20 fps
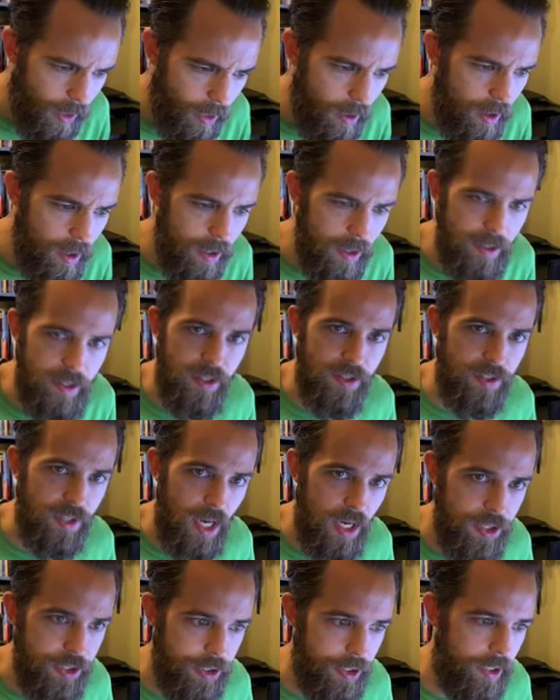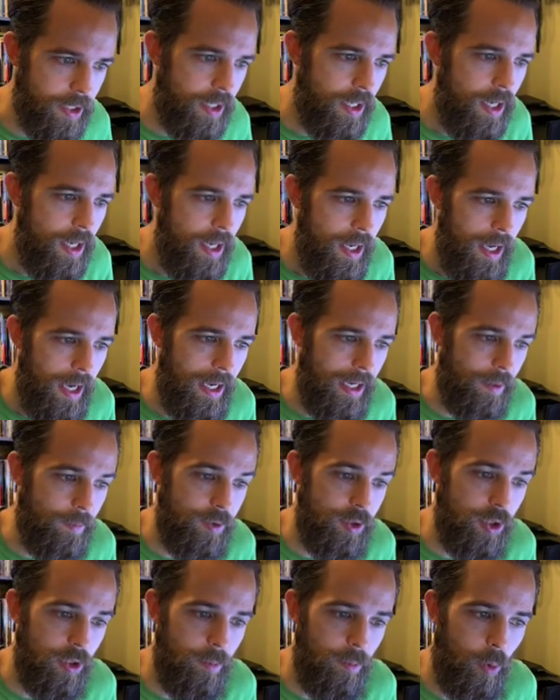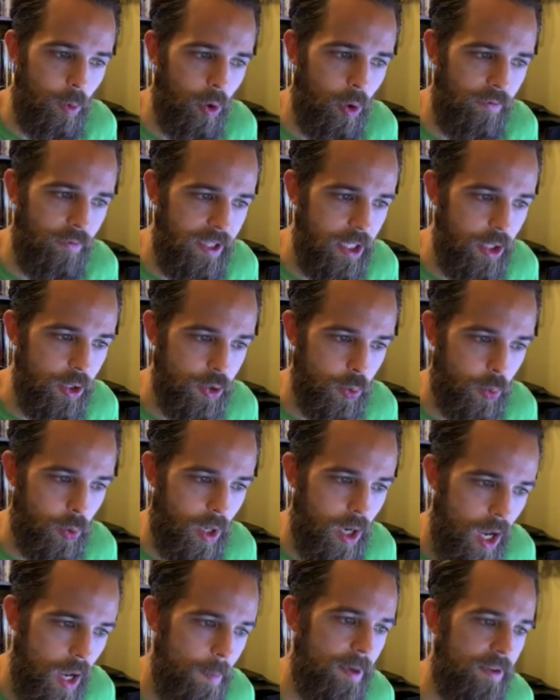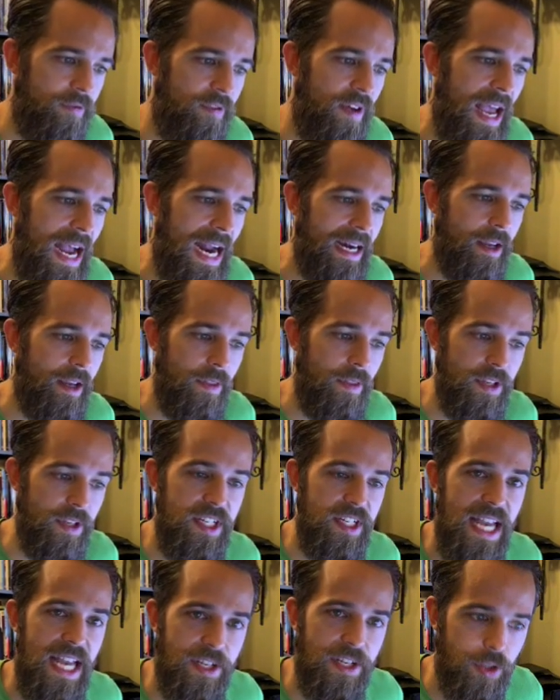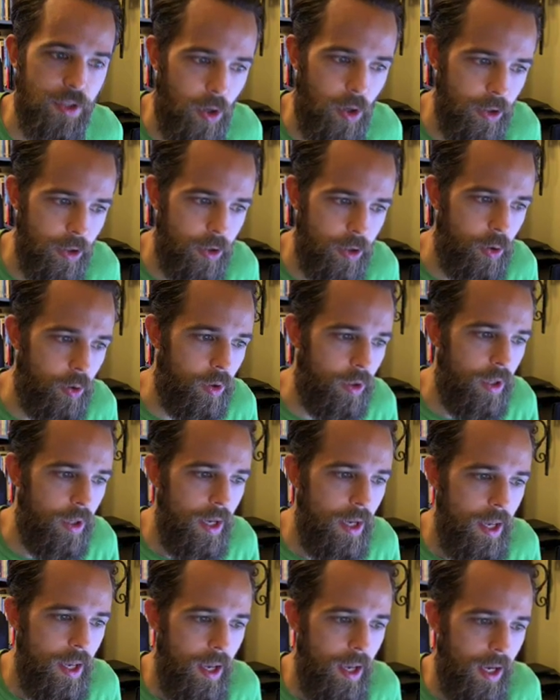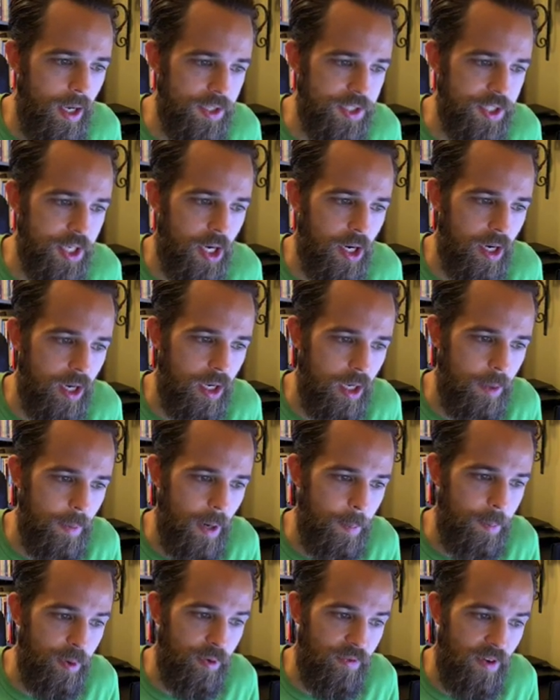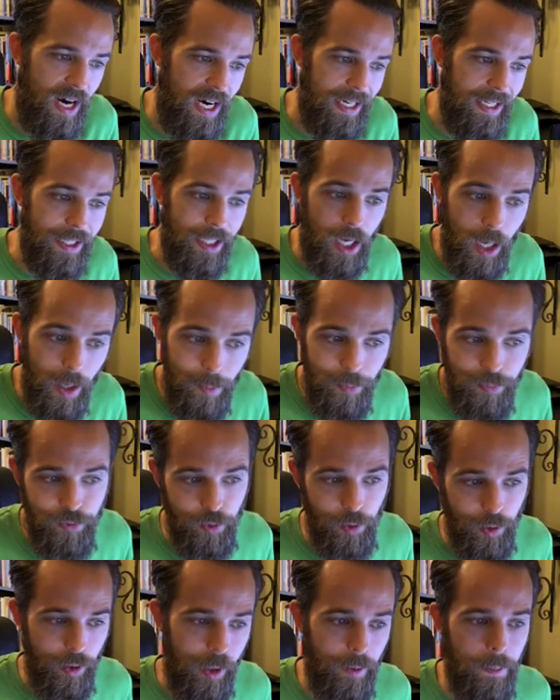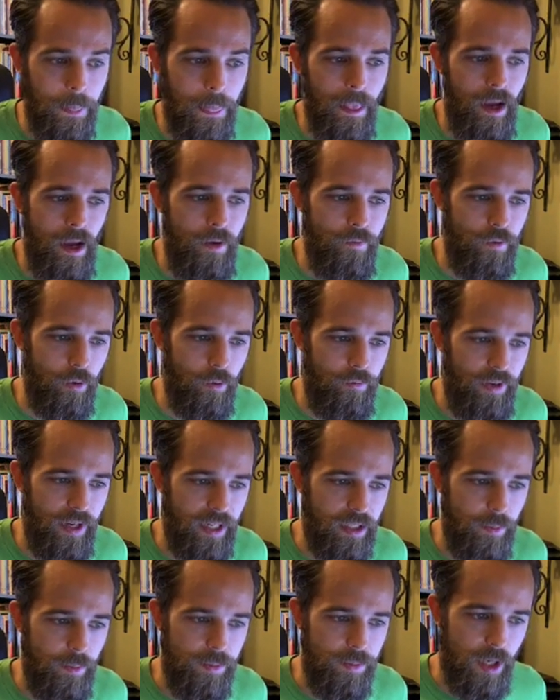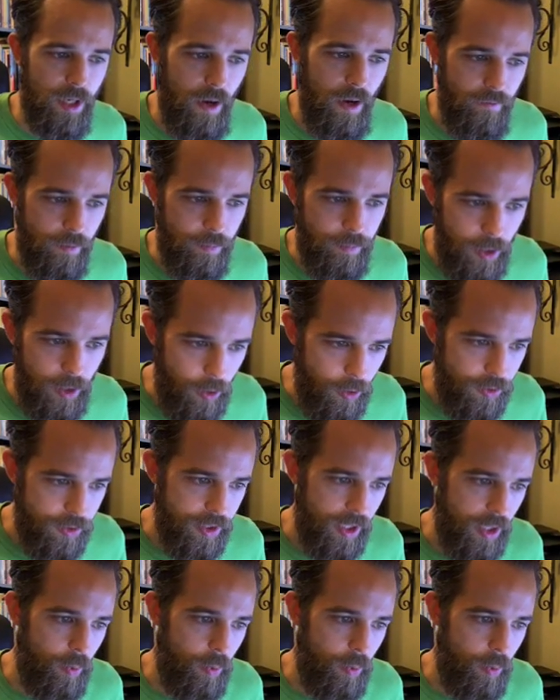uh, discussion, and I'm sure more videos will come. In fact, uh, this next article is talking about providing comfort for victims of abuse,